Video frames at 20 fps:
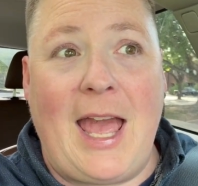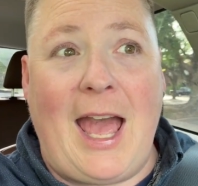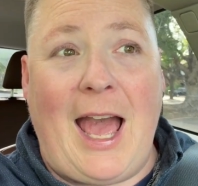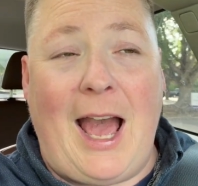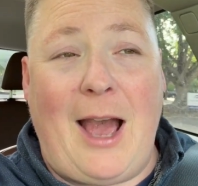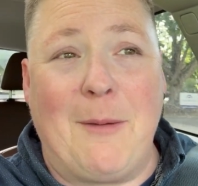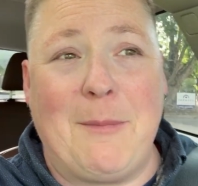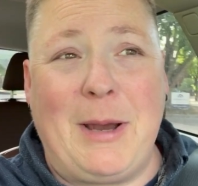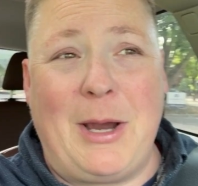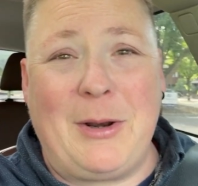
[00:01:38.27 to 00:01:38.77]

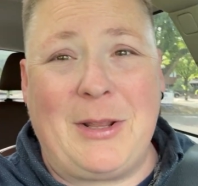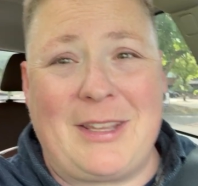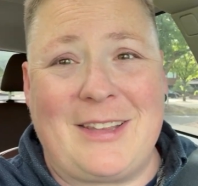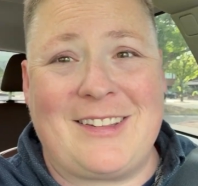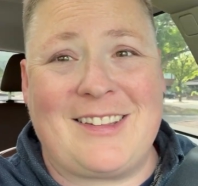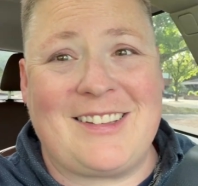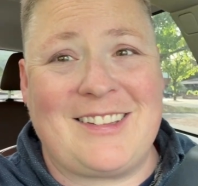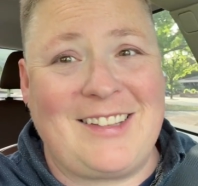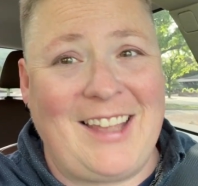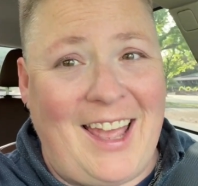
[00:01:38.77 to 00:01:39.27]
how about
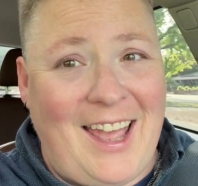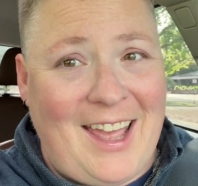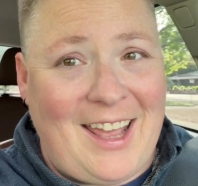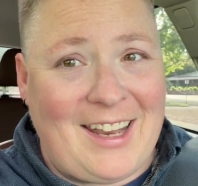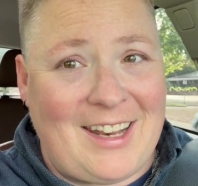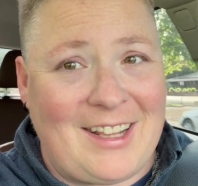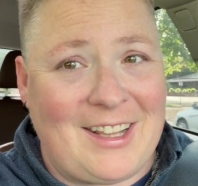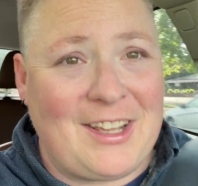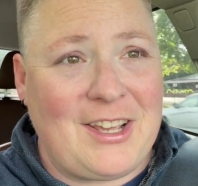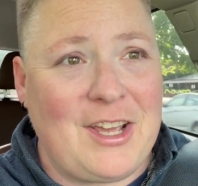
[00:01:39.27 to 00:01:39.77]

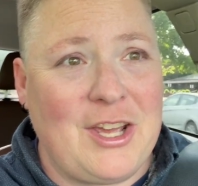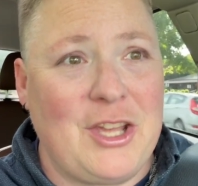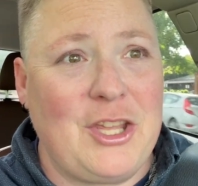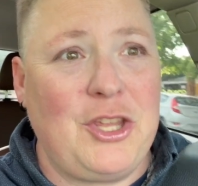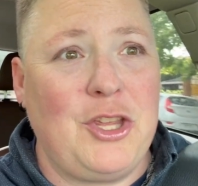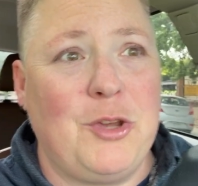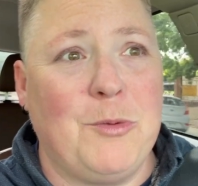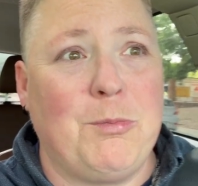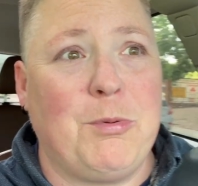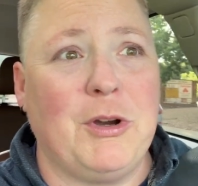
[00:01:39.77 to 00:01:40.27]
instead
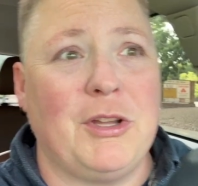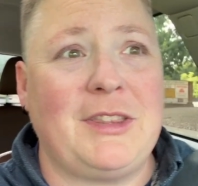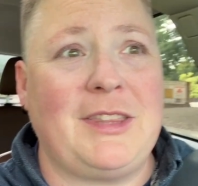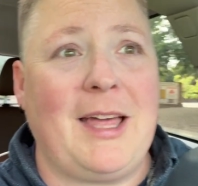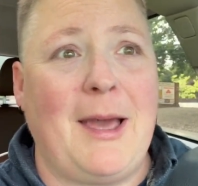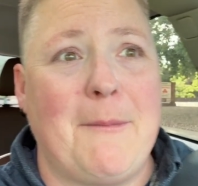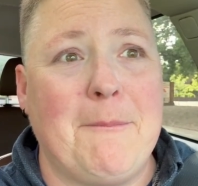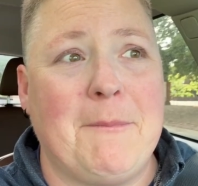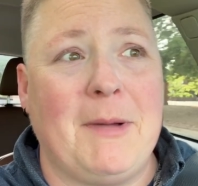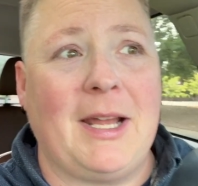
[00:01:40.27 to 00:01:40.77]
you put
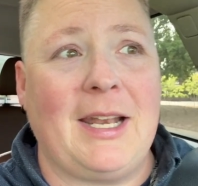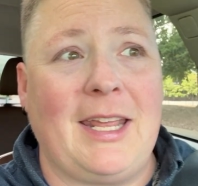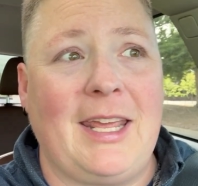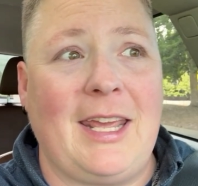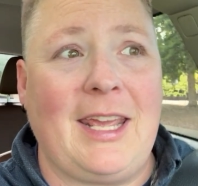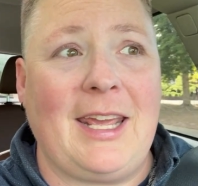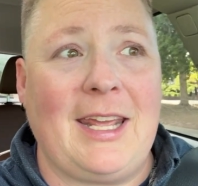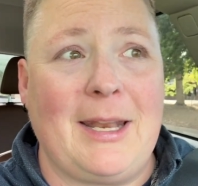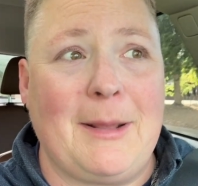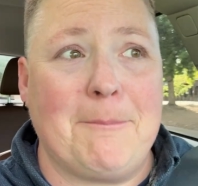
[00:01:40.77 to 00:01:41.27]
that
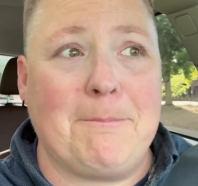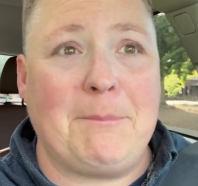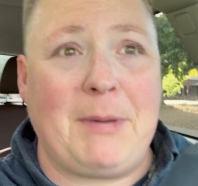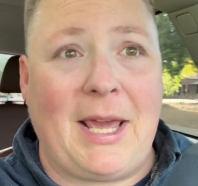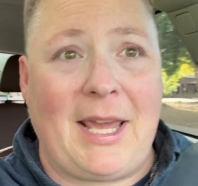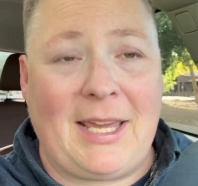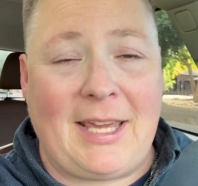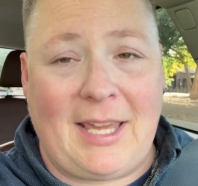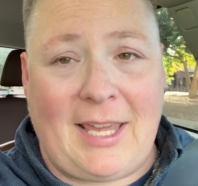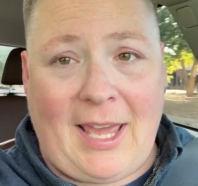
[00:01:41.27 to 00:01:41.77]
money in a
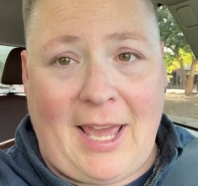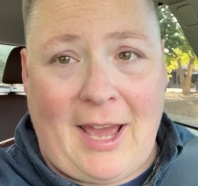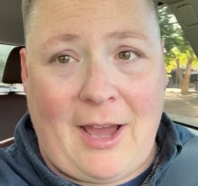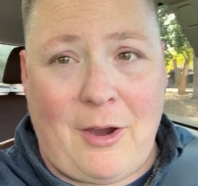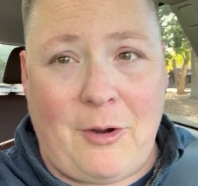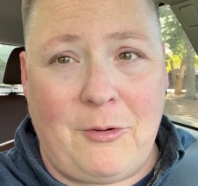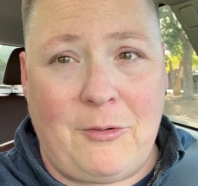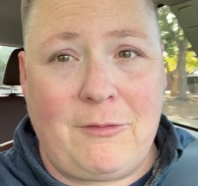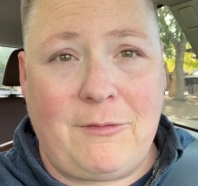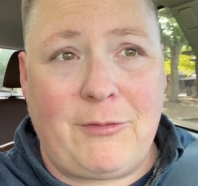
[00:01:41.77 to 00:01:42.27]
bank
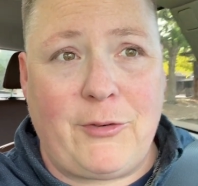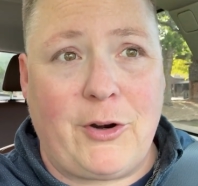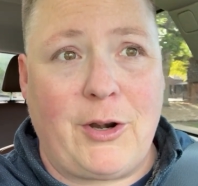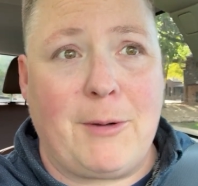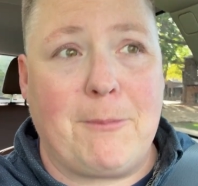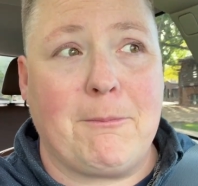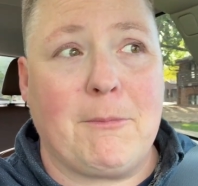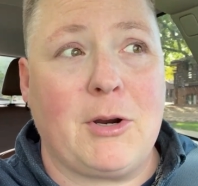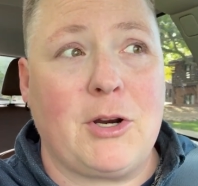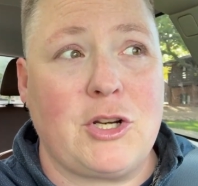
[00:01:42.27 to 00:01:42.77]
account for an
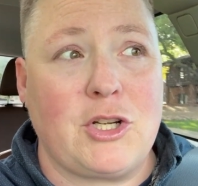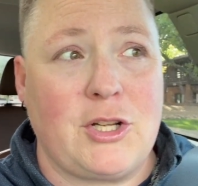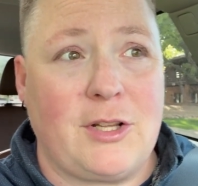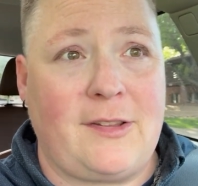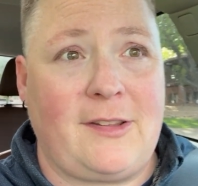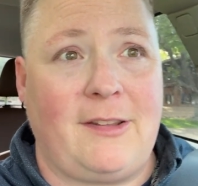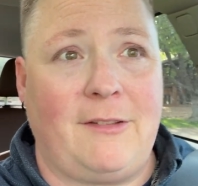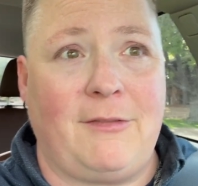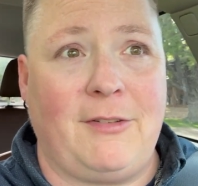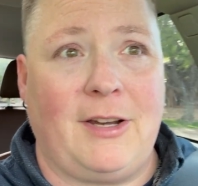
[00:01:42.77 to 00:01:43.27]

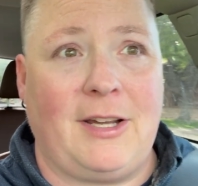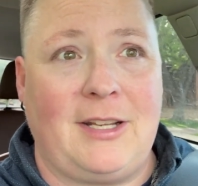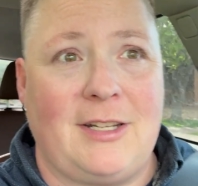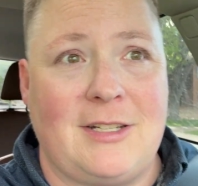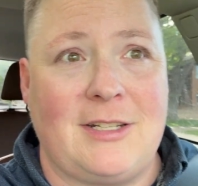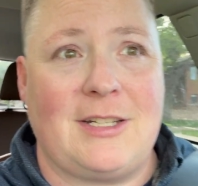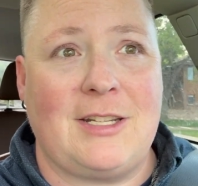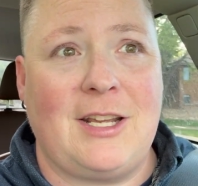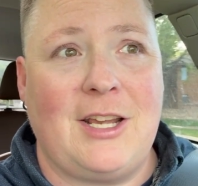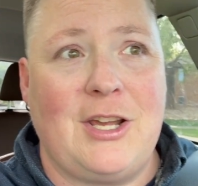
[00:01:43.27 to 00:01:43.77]
emergency
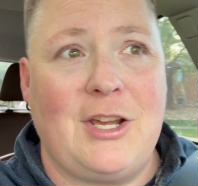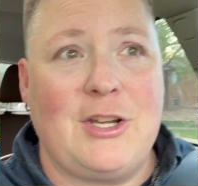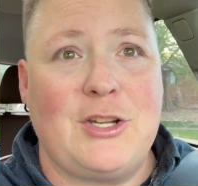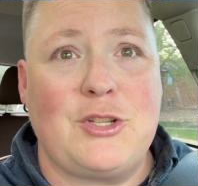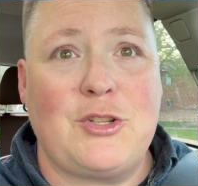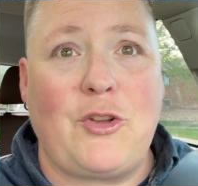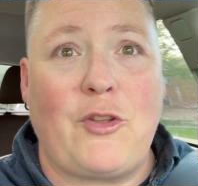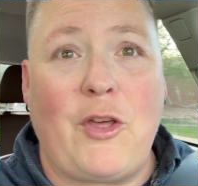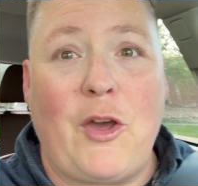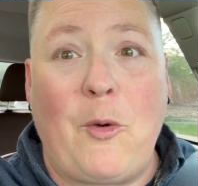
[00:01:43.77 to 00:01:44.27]
fund
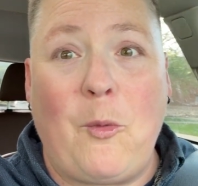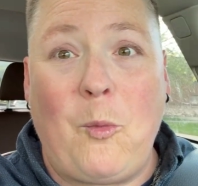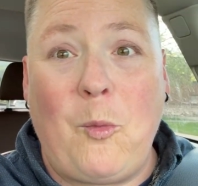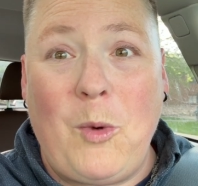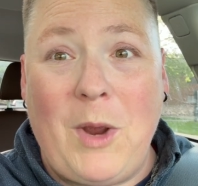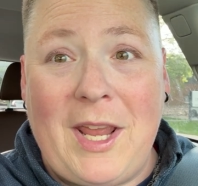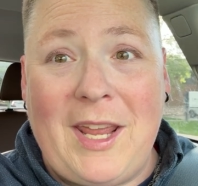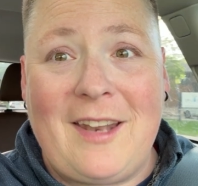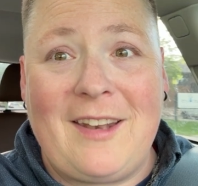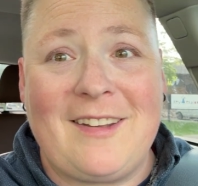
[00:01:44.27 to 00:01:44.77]
so that
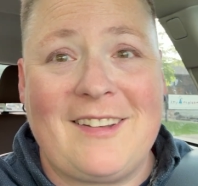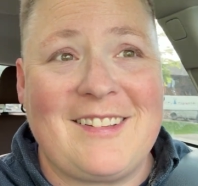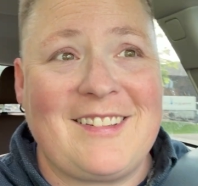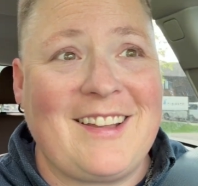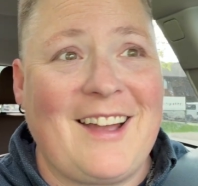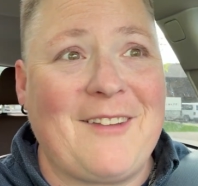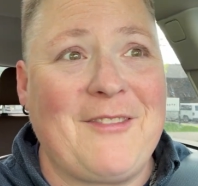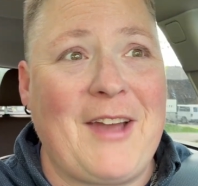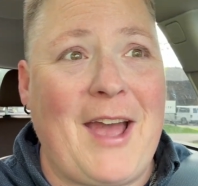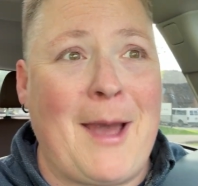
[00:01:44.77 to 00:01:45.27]
when
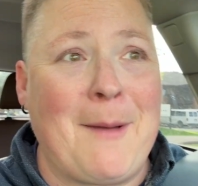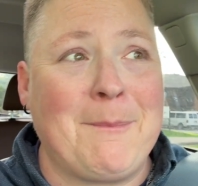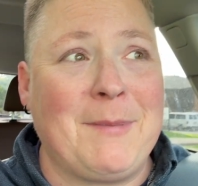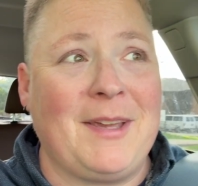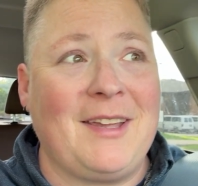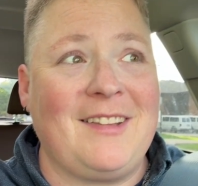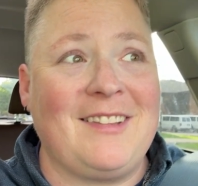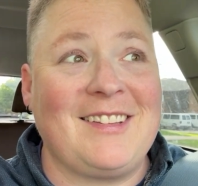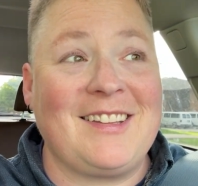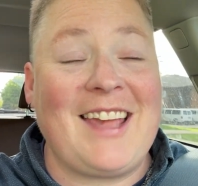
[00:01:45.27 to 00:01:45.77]
stuff
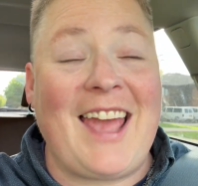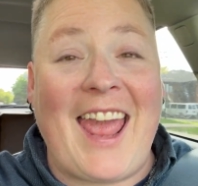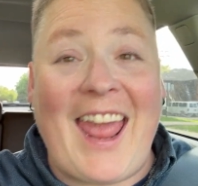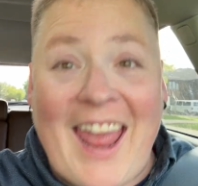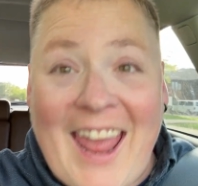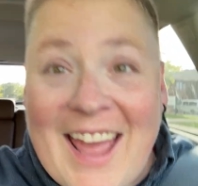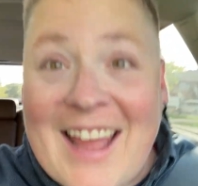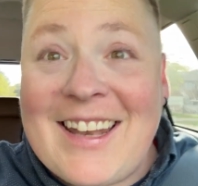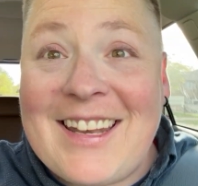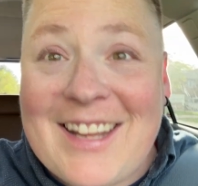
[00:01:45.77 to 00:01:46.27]
happens,
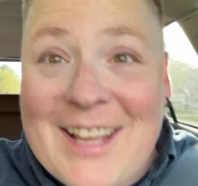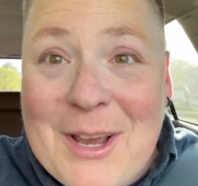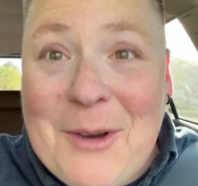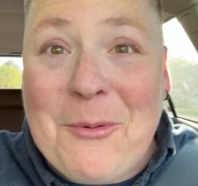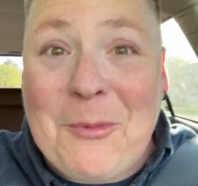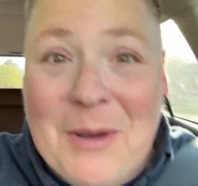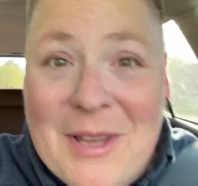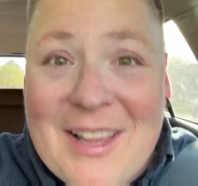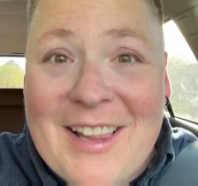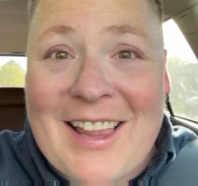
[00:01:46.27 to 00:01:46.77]
and
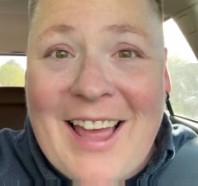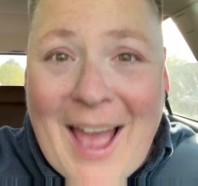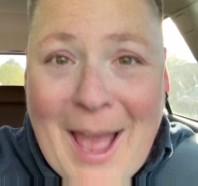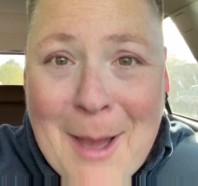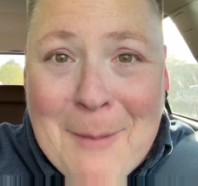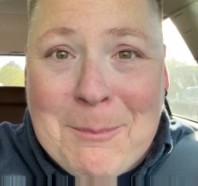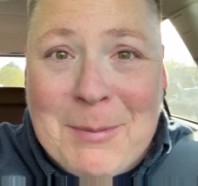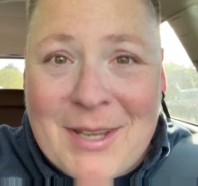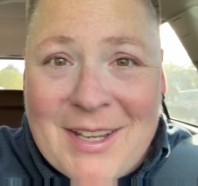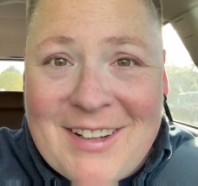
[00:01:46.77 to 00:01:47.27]
it will
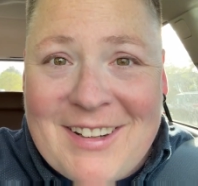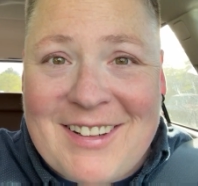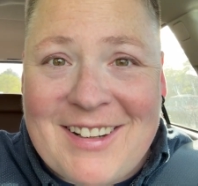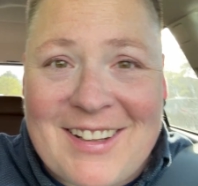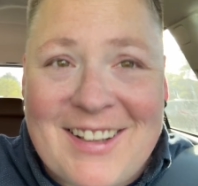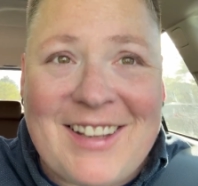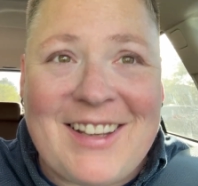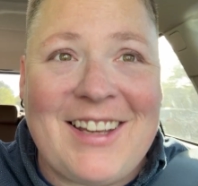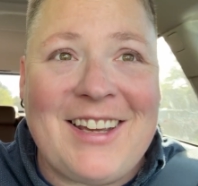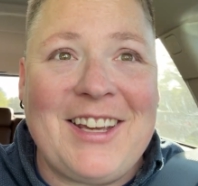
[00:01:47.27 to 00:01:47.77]

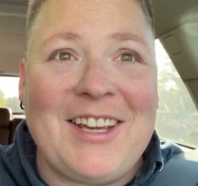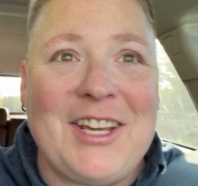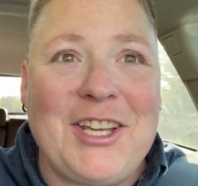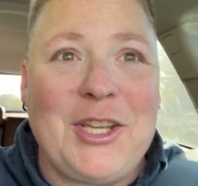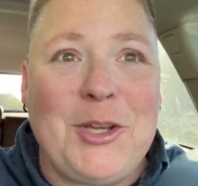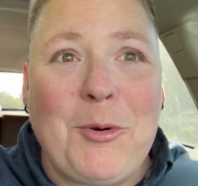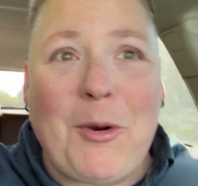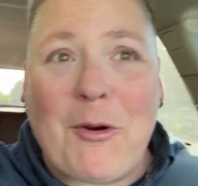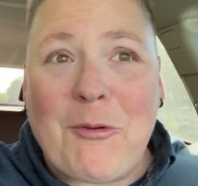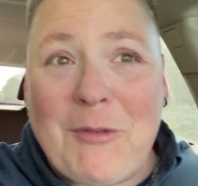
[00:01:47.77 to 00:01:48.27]
happen,
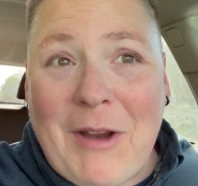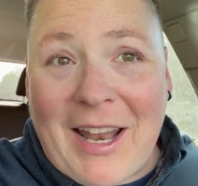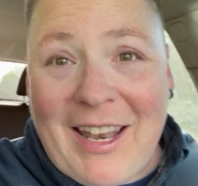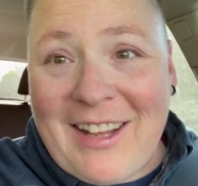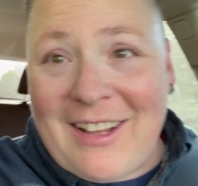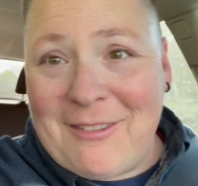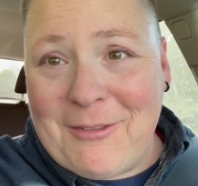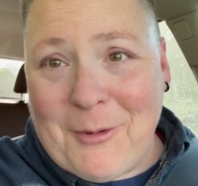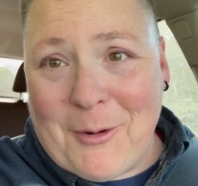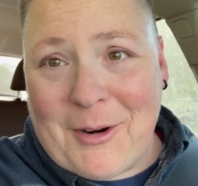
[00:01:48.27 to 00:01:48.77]
you are
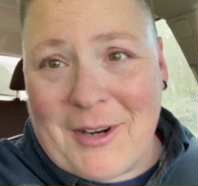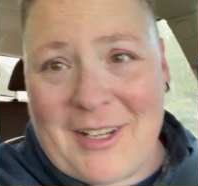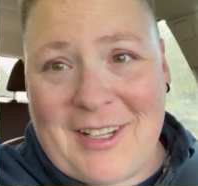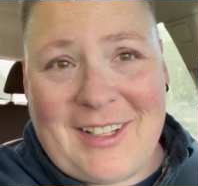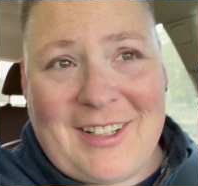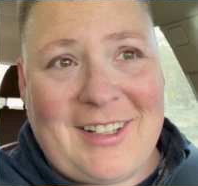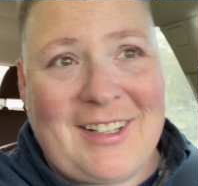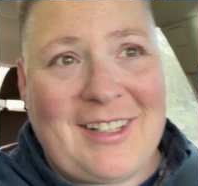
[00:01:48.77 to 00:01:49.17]
ready for it.